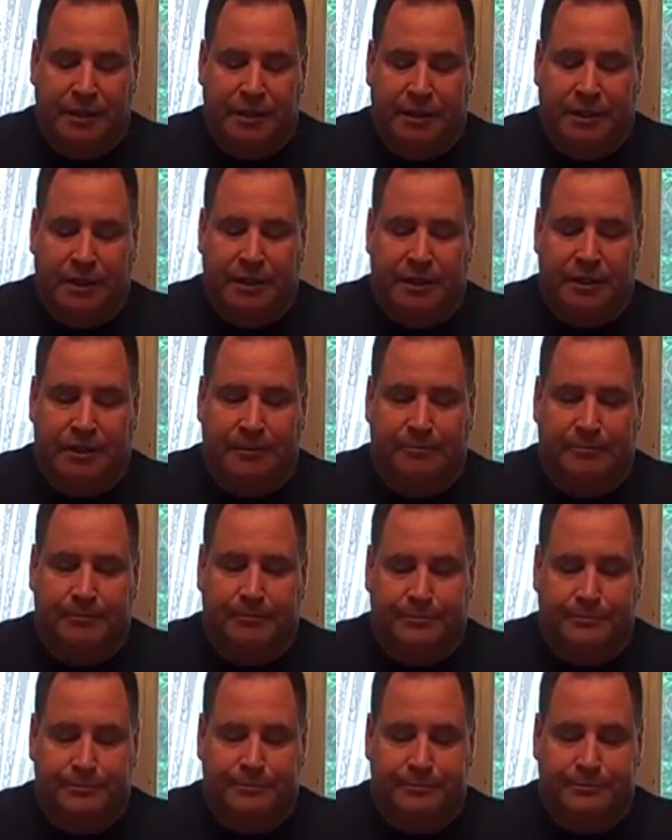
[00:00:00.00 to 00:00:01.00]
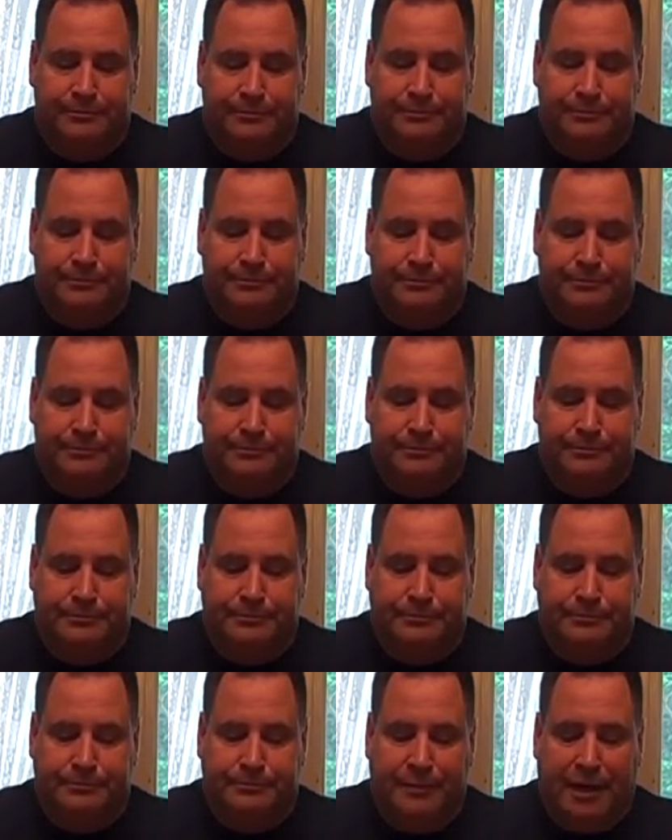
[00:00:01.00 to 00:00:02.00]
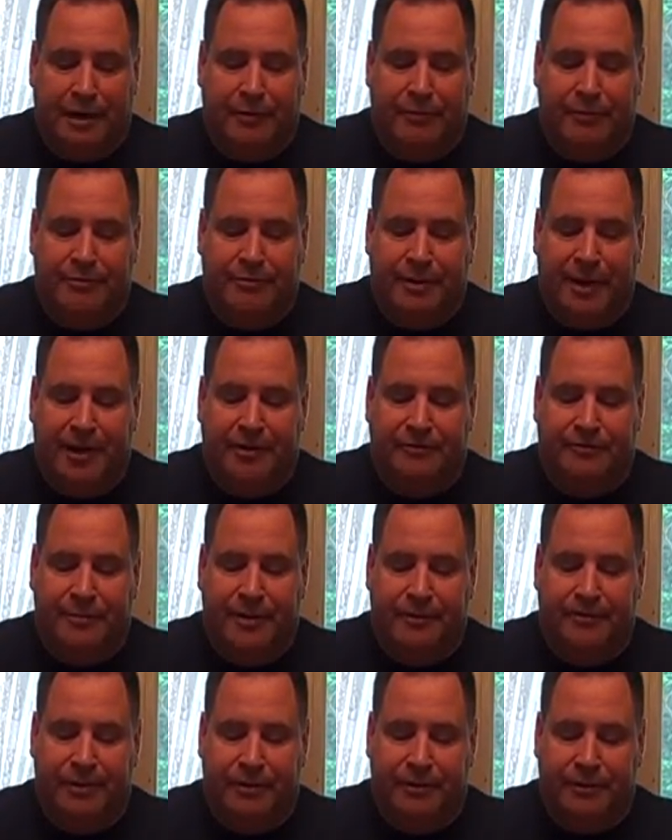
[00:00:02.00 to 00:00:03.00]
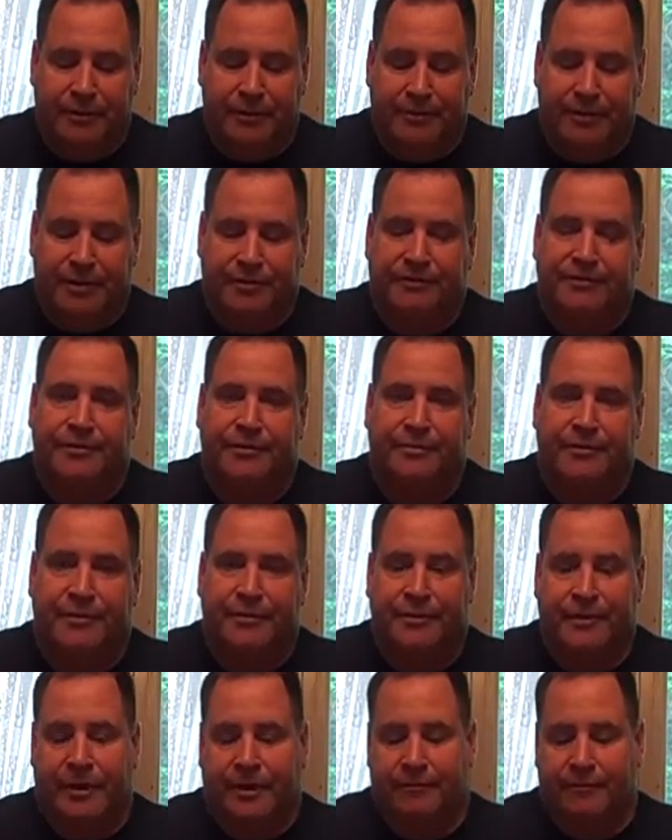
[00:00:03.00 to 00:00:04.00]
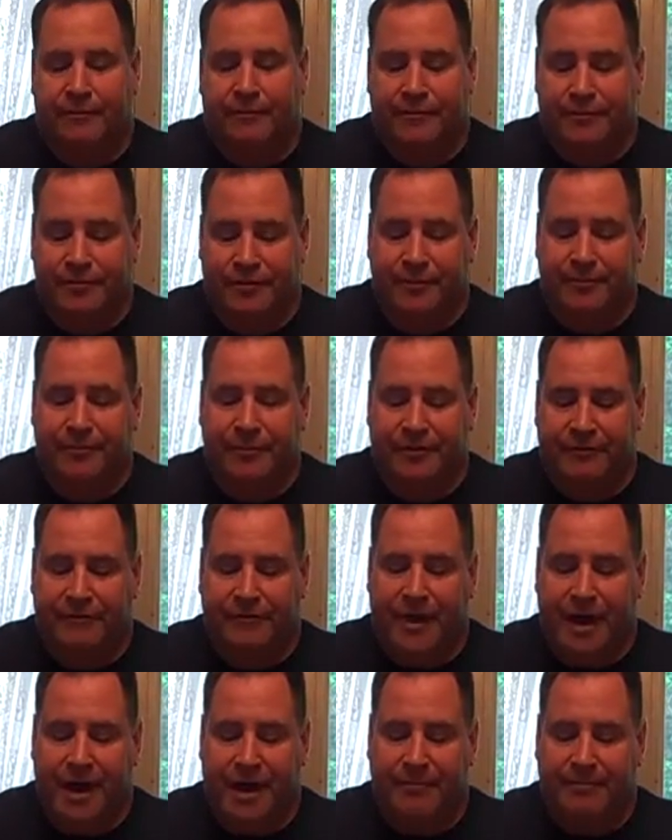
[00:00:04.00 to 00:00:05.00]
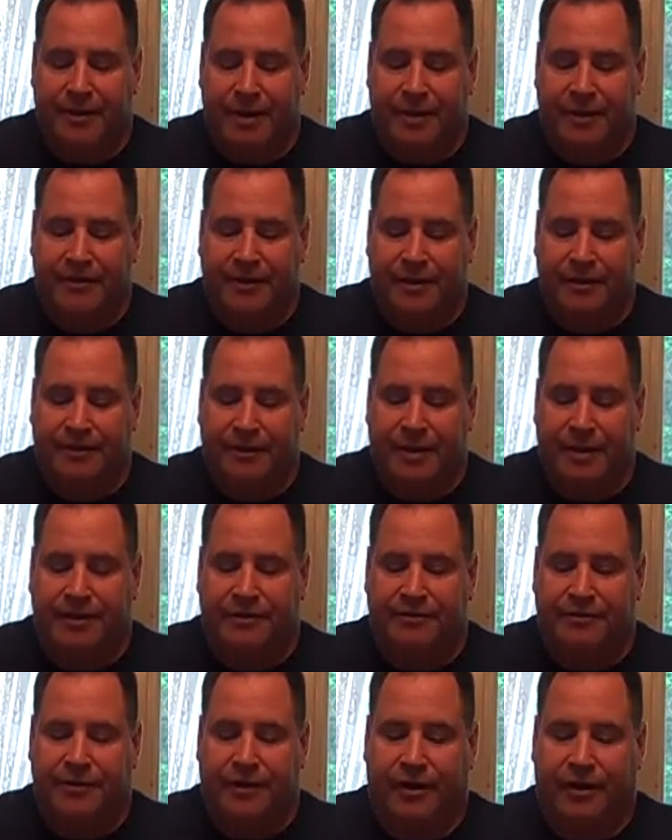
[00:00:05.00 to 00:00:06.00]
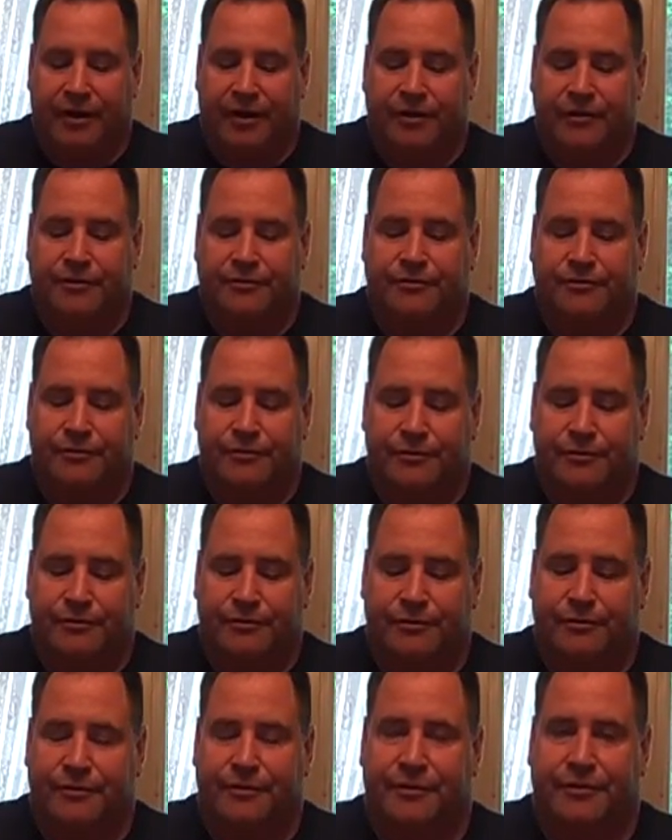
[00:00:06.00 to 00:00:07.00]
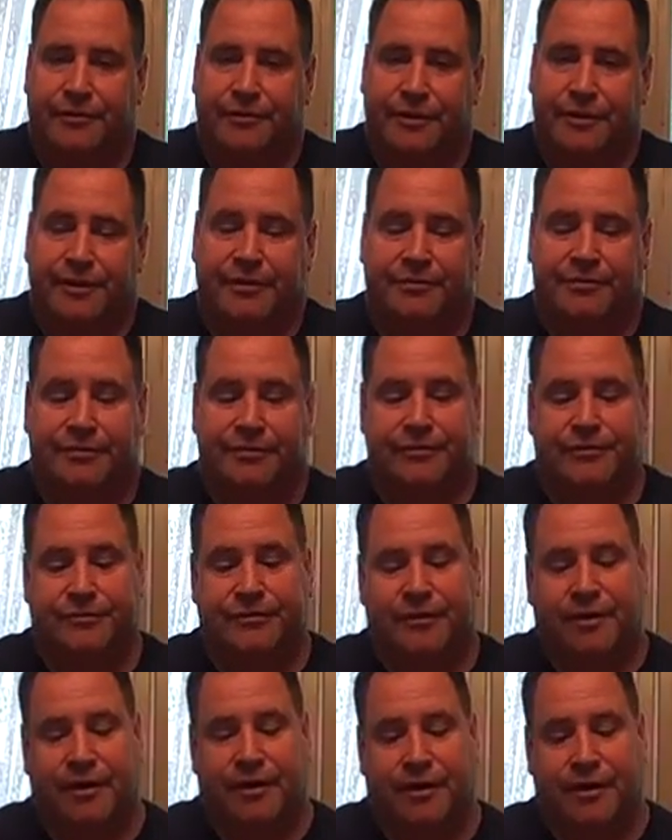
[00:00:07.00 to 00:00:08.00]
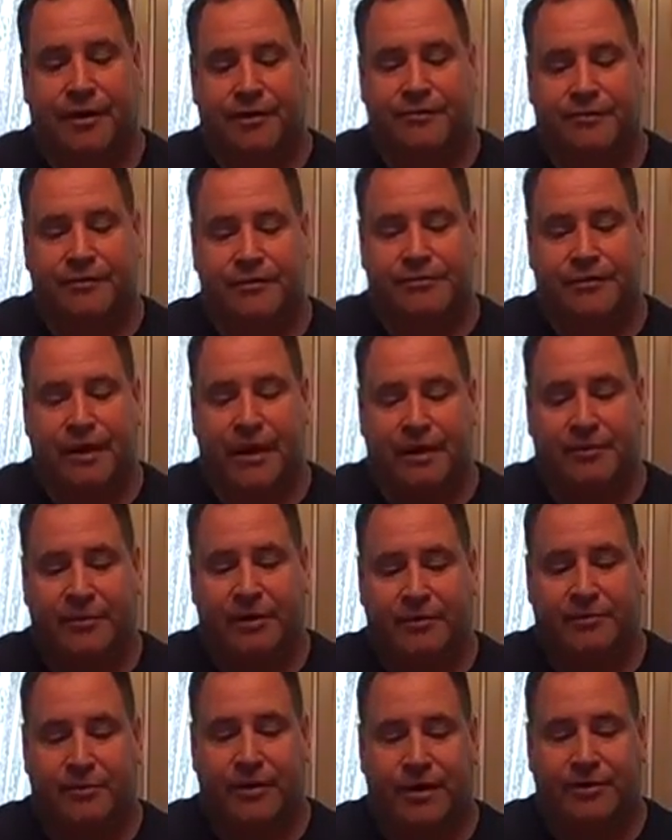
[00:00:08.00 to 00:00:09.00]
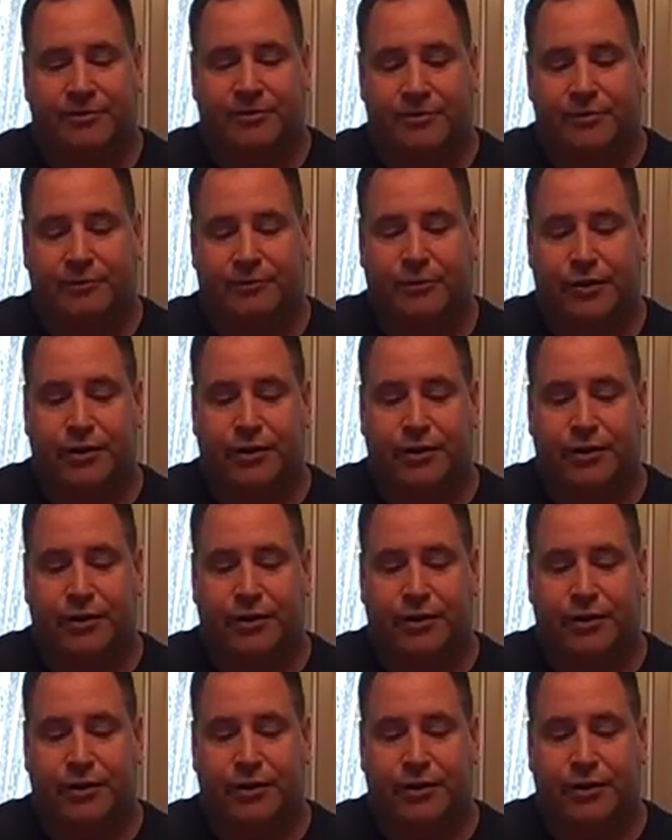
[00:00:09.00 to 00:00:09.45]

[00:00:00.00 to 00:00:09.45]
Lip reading: My response may be a little bit simplified, but I think that is the heart to the thesis of Simon Western.